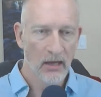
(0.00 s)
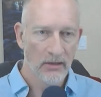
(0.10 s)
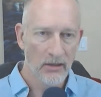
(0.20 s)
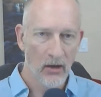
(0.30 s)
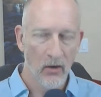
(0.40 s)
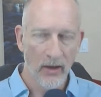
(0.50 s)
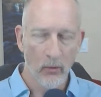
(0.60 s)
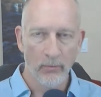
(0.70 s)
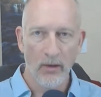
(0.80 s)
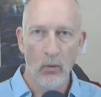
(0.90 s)
So it
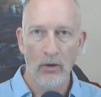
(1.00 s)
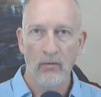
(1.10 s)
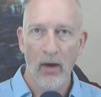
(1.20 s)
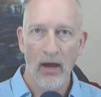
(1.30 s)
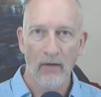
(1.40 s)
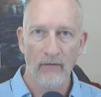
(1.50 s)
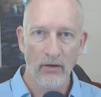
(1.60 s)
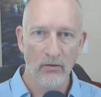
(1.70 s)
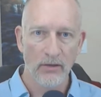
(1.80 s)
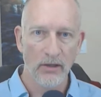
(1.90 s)
would be worthwhile for
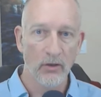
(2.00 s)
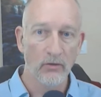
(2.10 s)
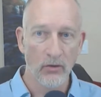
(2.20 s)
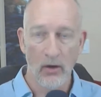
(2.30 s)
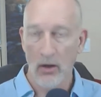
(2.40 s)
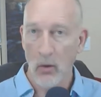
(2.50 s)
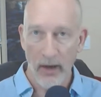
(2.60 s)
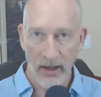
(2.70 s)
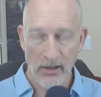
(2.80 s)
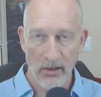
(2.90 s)
you to do a
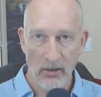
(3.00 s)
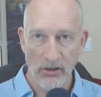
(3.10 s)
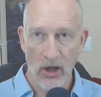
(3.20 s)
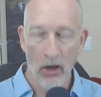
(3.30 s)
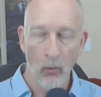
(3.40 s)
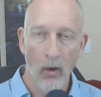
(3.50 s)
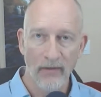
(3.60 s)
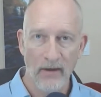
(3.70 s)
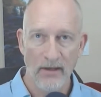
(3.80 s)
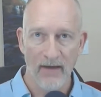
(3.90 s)
quick search on
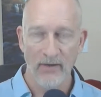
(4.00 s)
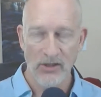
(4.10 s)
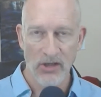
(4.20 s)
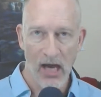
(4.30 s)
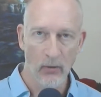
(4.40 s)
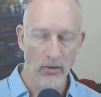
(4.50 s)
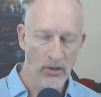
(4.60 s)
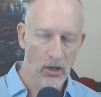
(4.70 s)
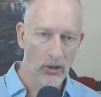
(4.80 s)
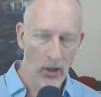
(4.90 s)
what the 7
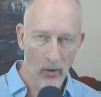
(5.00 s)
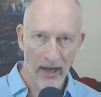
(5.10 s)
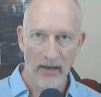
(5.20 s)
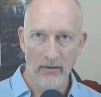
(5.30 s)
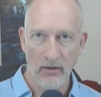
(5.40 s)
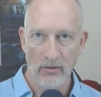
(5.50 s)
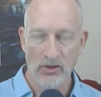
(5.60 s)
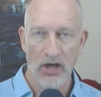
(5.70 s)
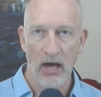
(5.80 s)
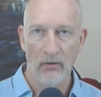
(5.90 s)
chakras are, locate those
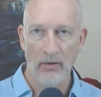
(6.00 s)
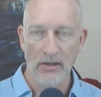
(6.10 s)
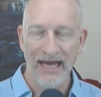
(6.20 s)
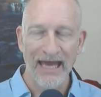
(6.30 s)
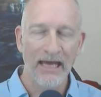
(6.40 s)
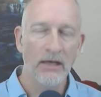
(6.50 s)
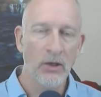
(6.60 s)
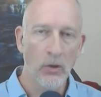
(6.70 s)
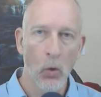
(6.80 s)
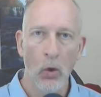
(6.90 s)
chakras in
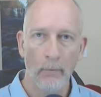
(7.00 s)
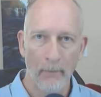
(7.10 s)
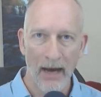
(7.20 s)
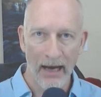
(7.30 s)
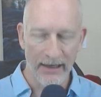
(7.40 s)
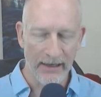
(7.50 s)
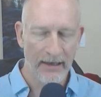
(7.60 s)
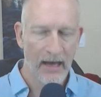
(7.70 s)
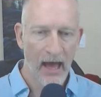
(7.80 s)
your body,